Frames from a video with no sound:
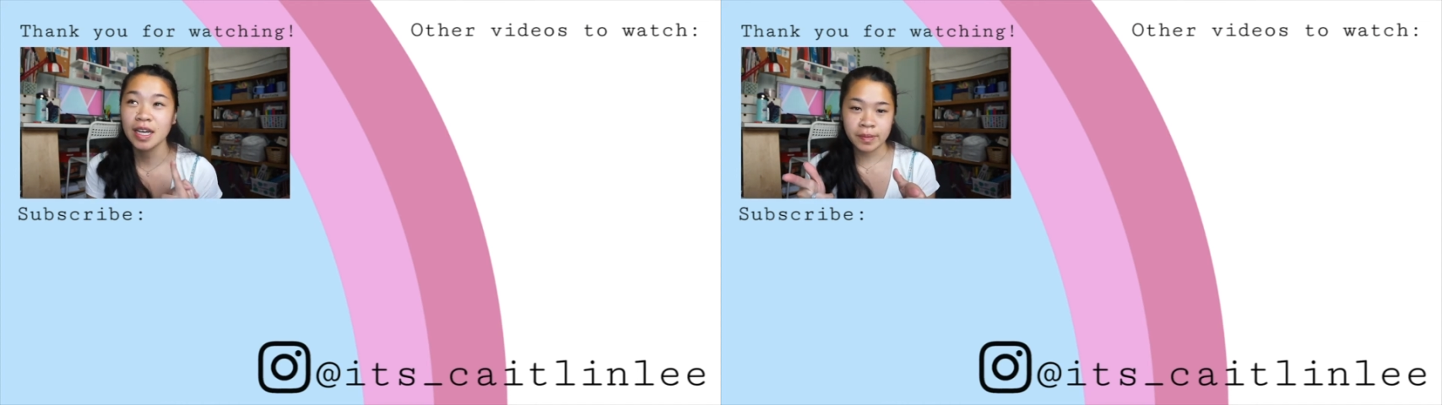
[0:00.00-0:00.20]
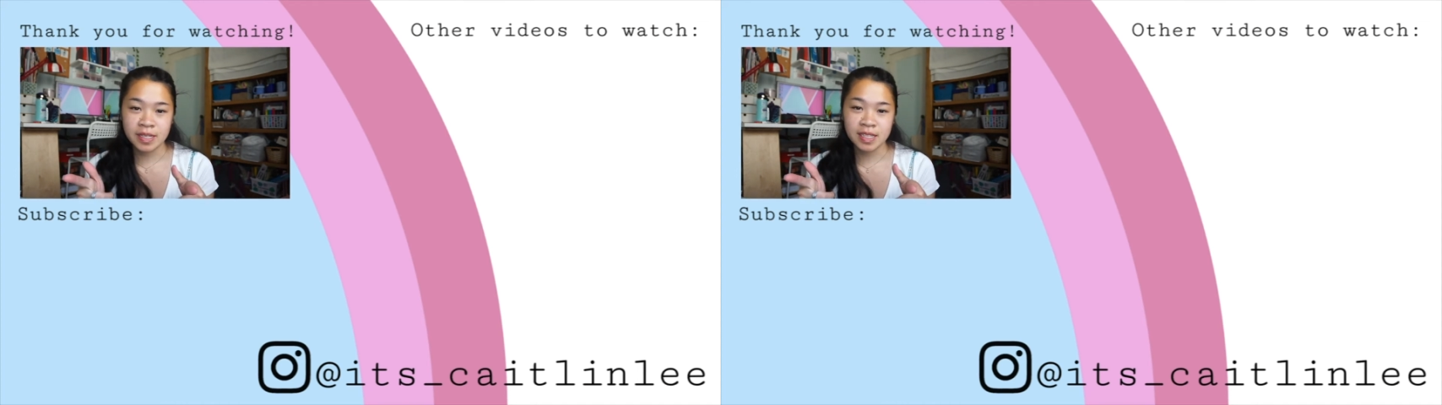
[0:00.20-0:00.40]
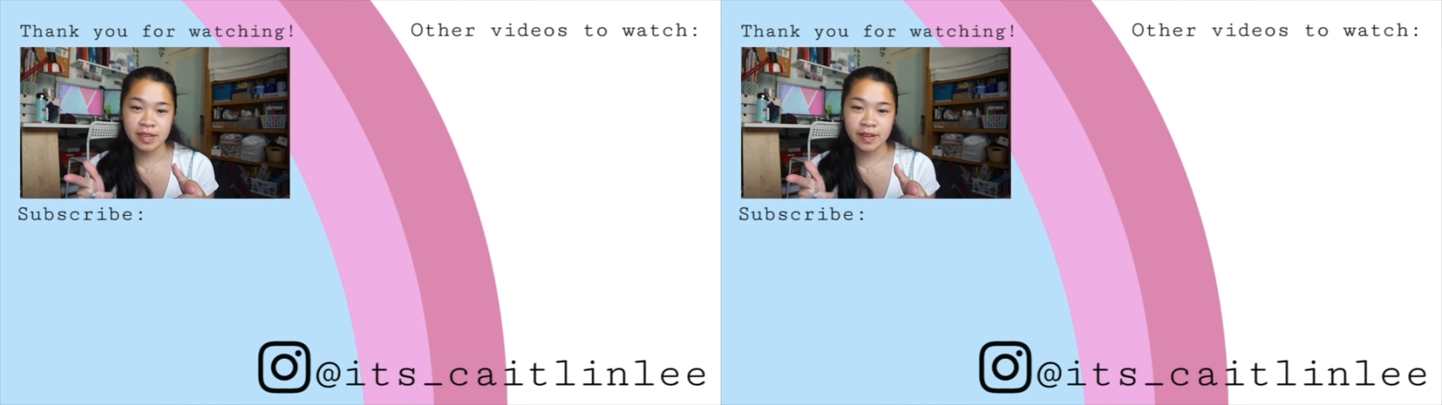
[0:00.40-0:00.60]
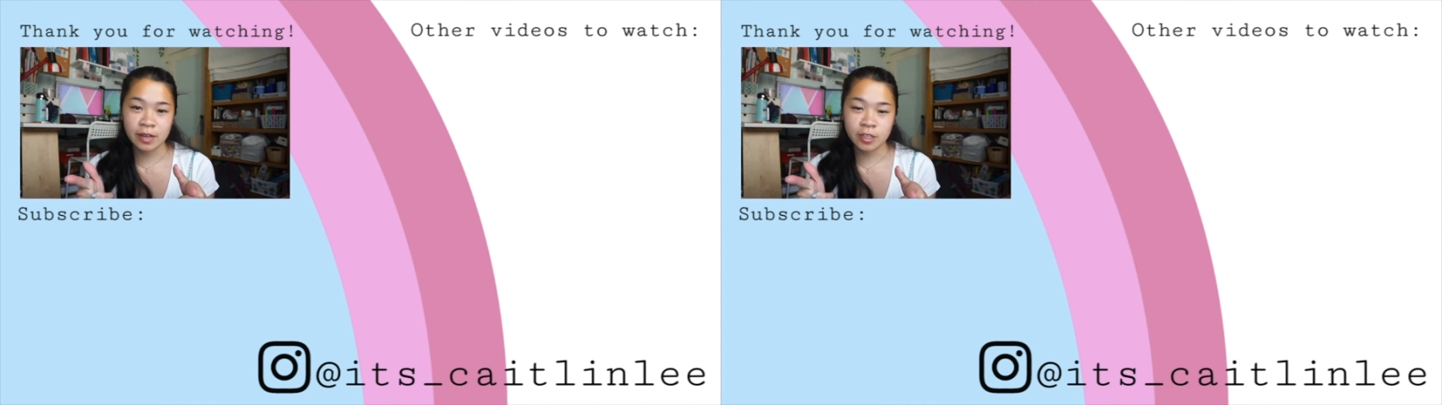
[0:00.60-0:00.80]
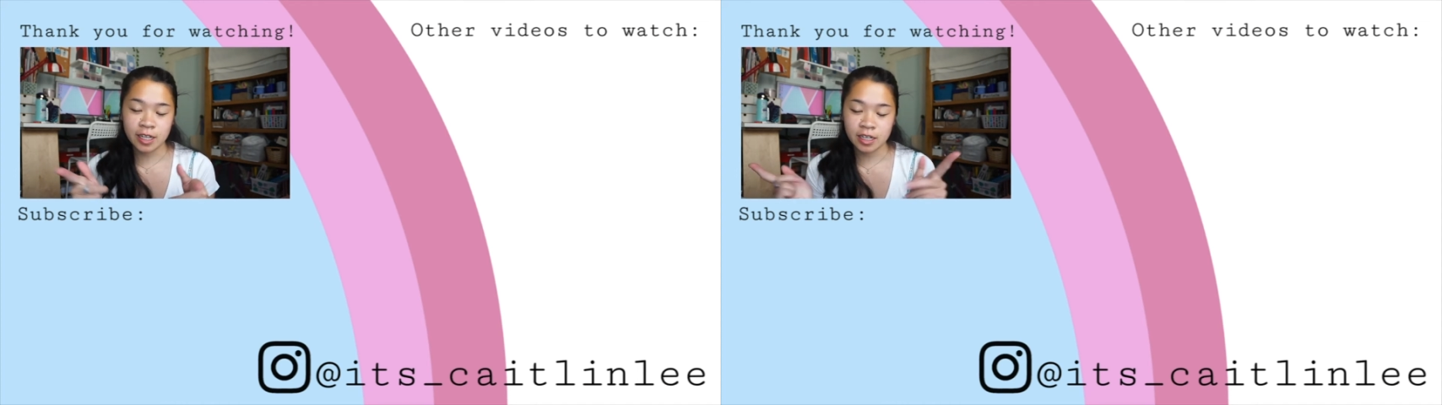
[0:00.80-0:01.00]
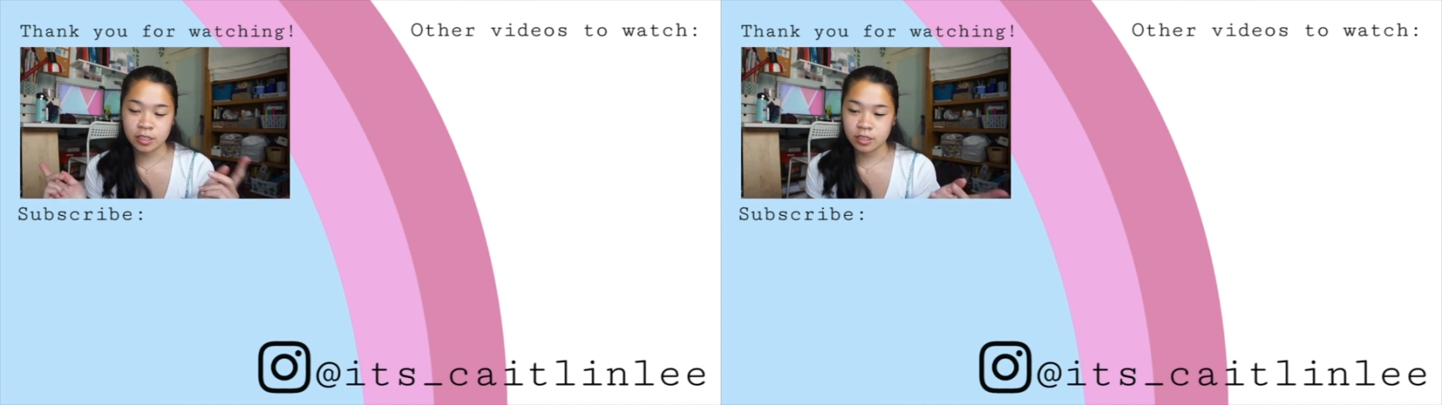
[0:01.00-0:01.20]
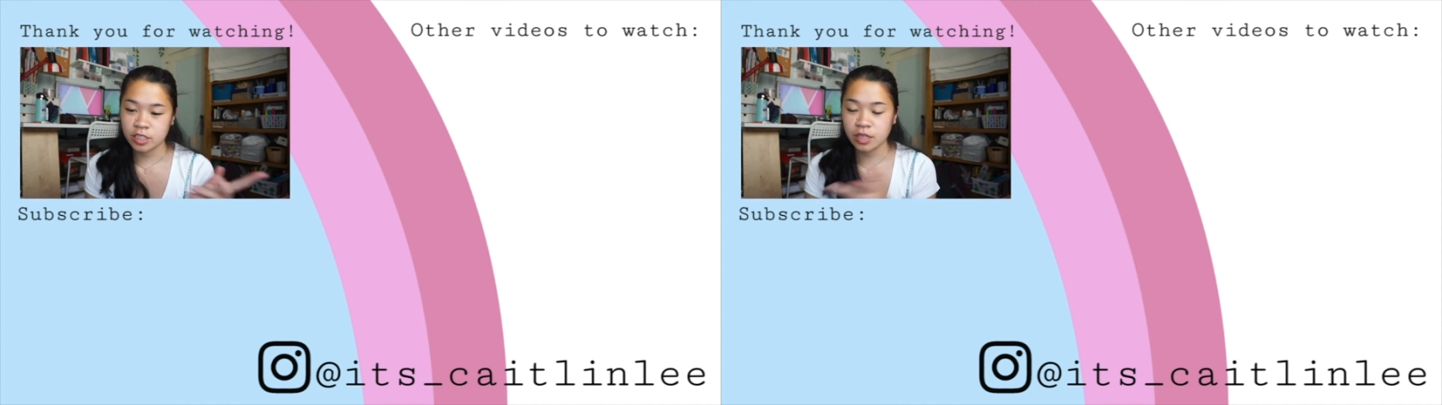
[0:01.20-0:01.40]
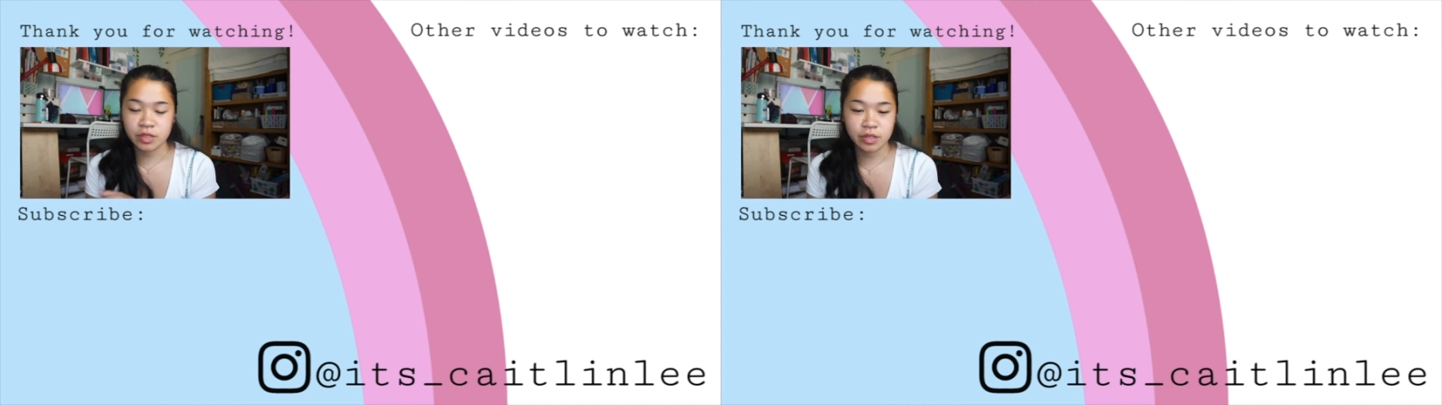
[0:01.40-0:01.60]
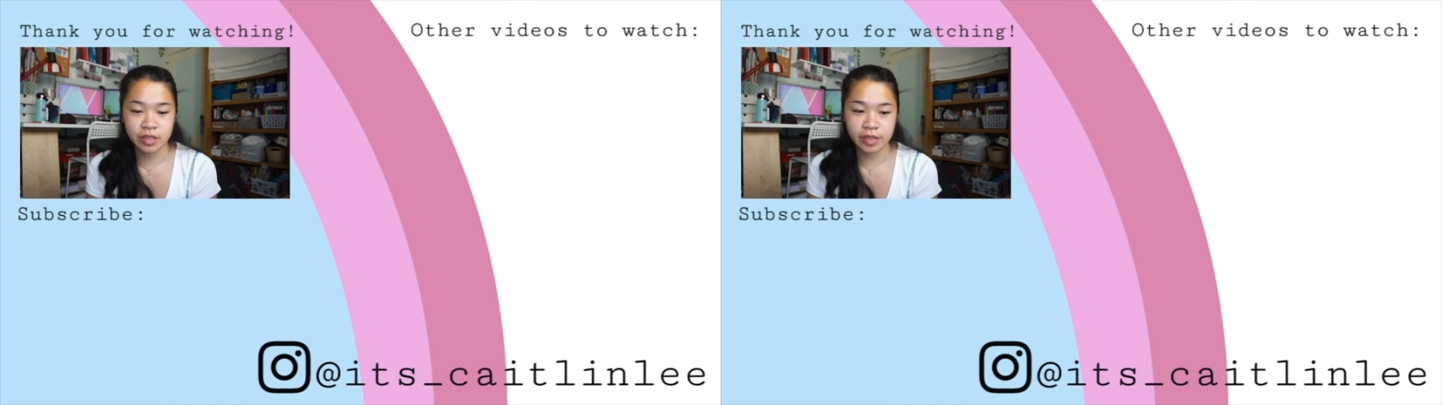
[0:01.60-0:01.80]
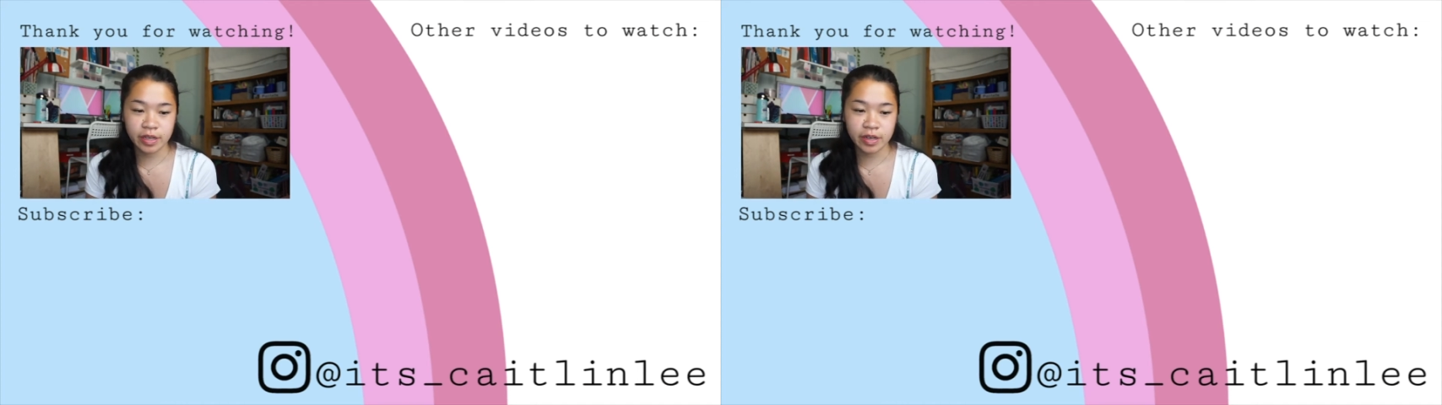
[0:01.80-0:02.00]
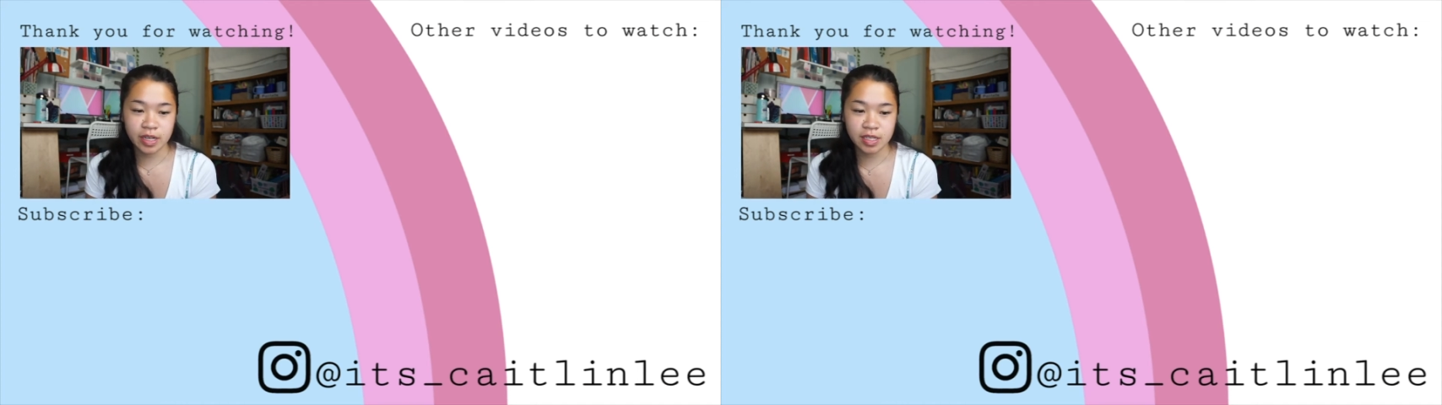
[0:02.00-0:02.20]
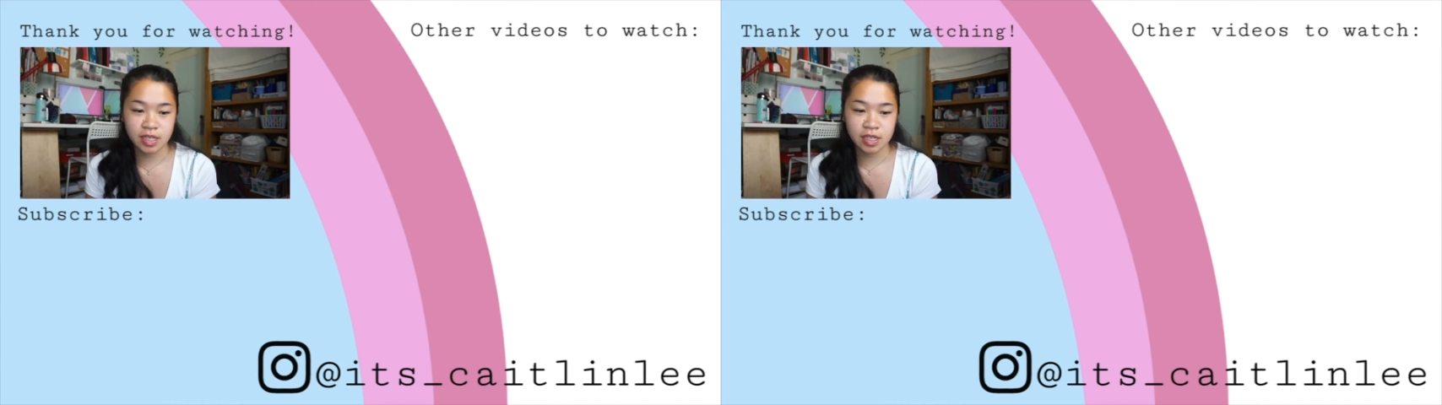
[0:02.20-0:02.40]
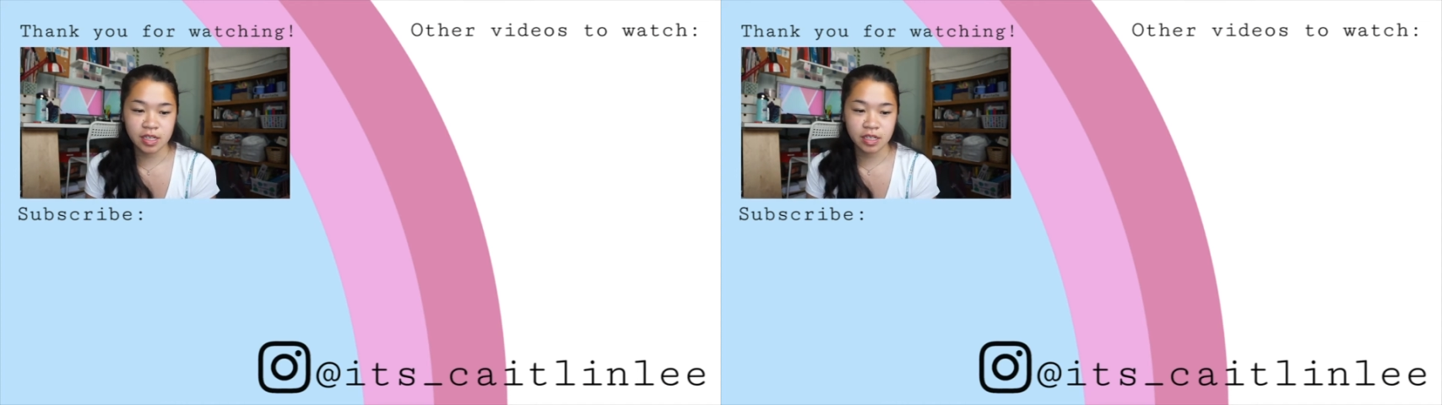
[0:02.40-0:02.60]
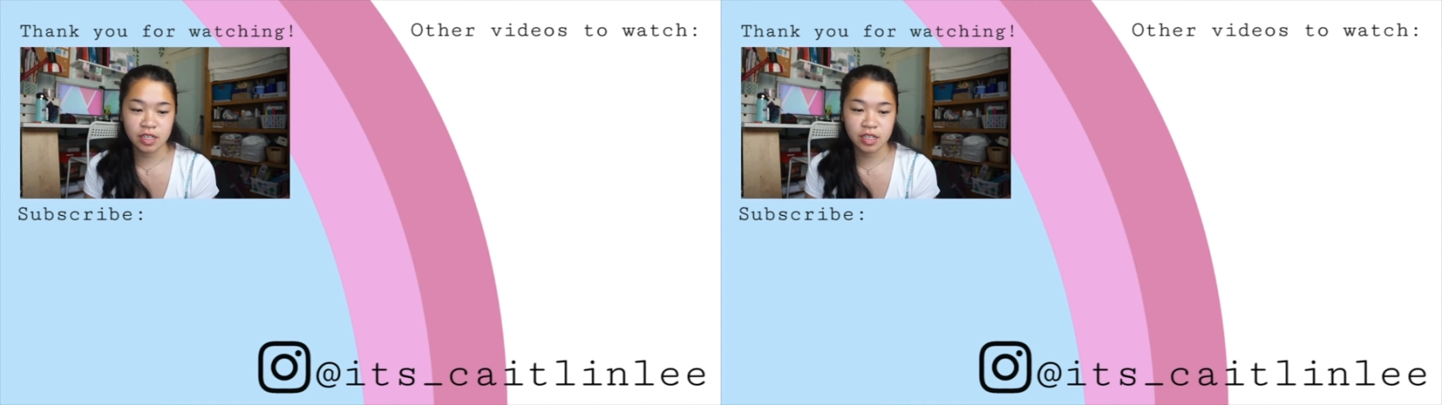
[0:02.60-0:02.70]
Be safe out there, don't do anything crazy.